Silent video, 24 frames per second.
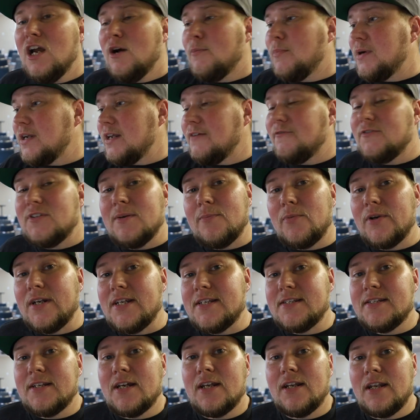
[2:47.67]
But if
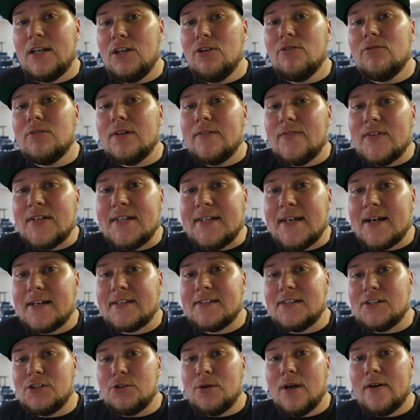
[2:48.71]
somebody said, "You live in
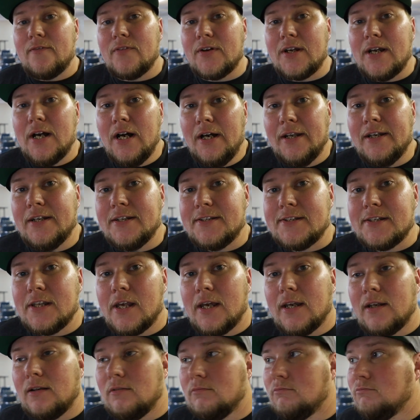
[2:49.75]
Texas, you have a gun," it's
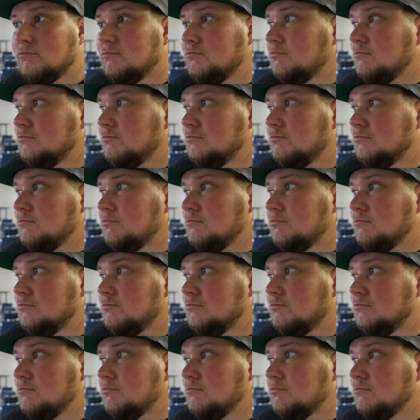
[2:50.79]
like,